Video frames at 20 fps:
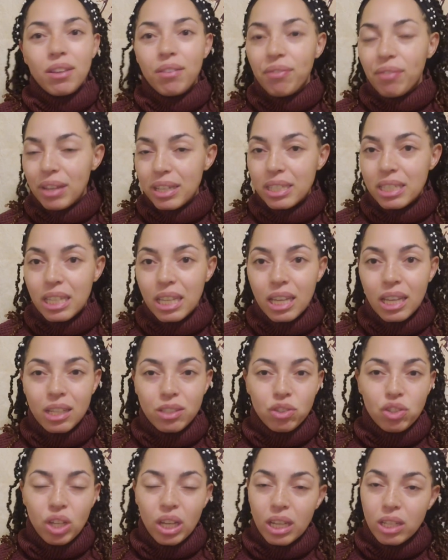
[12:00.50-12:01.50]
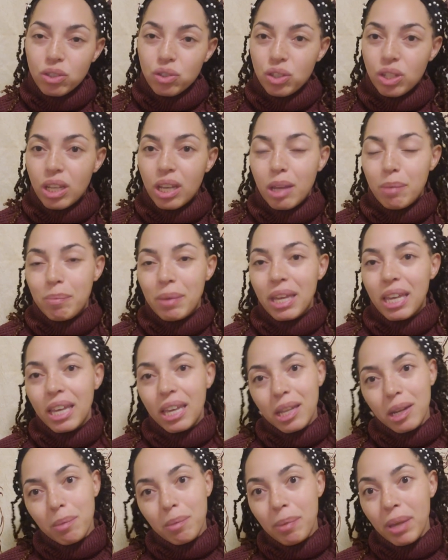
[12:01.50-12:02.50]
fixing and changing and making
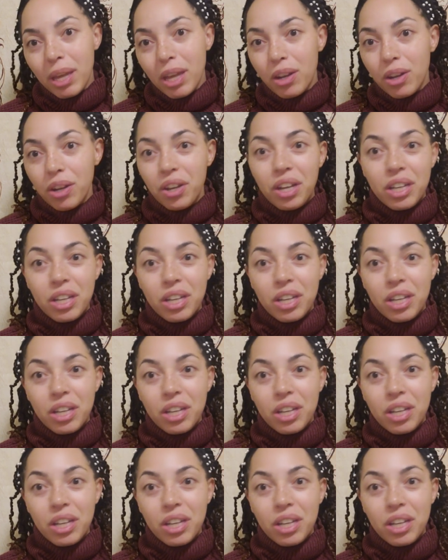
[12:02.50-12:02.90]
it better